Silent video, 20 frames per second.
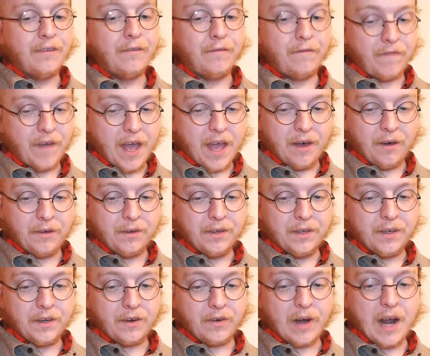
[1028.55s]

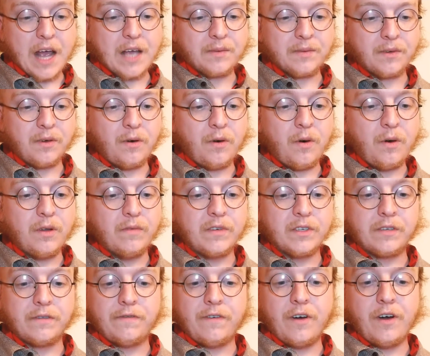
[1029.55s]
Failed, grasped hold of
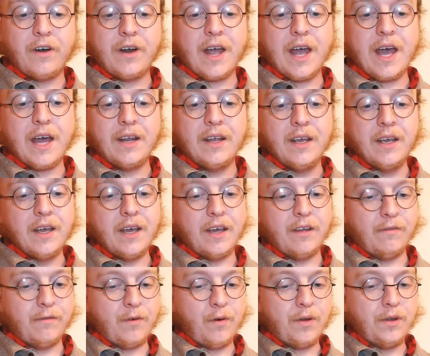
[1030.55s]
his fur hat,
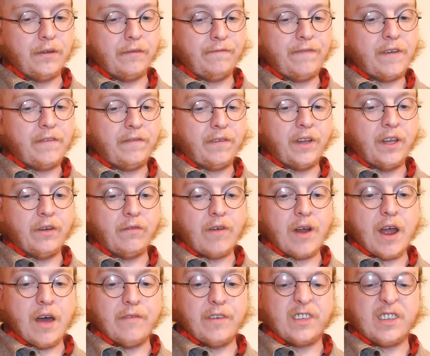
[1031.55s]
and rolled it fitfully
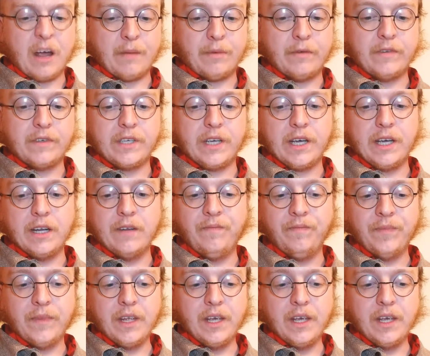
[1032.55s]
round the top of his head.